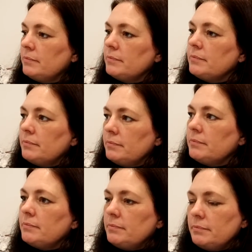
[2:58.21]

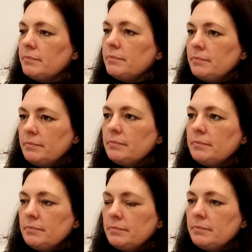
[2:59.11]

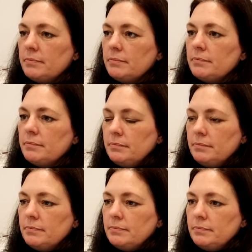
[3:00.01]

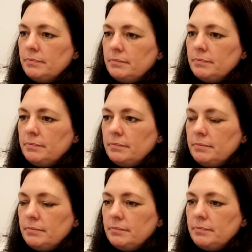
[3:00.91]

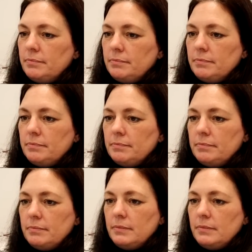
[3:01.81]
This person isn't speaking.